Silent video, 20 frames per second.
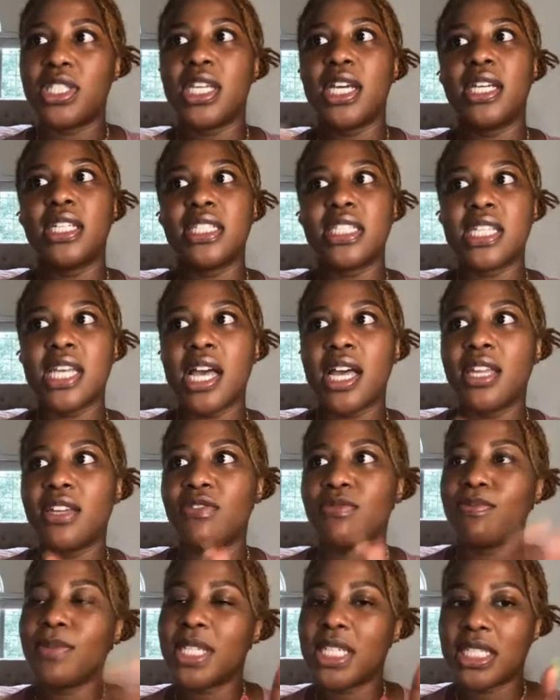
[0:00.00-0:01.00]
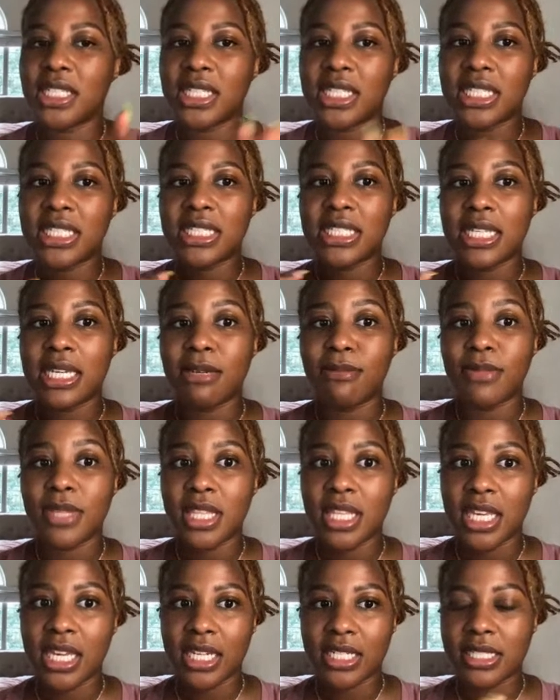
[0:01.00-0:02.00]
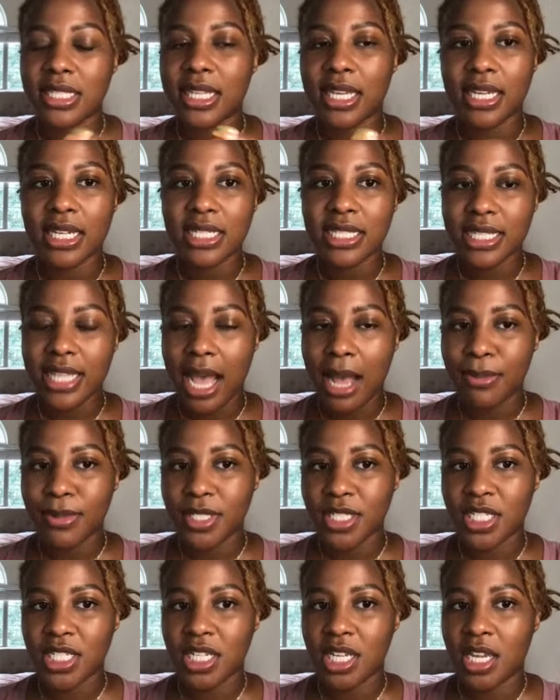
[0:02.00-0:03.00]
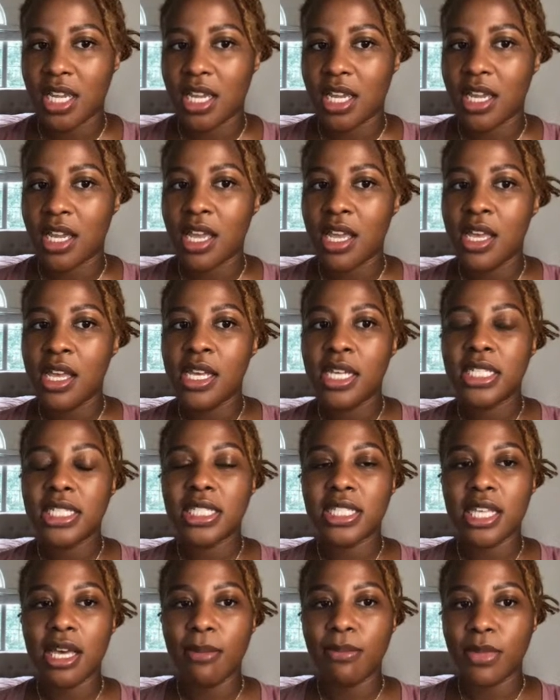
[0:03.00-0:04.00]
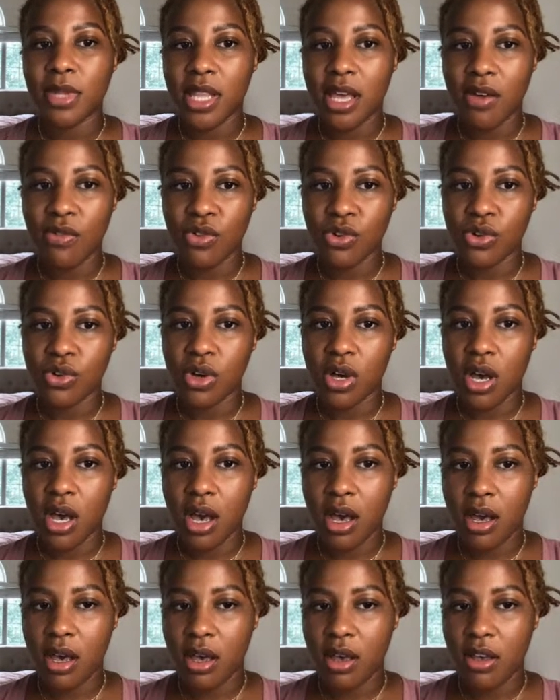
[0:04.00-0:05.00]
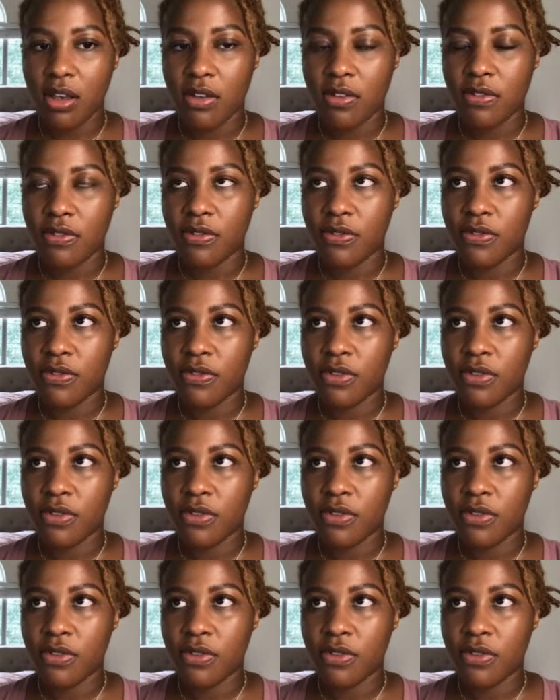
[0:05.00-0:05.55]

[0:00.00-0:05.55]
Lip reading: does kind of mean the same thing. It's like establishing some level of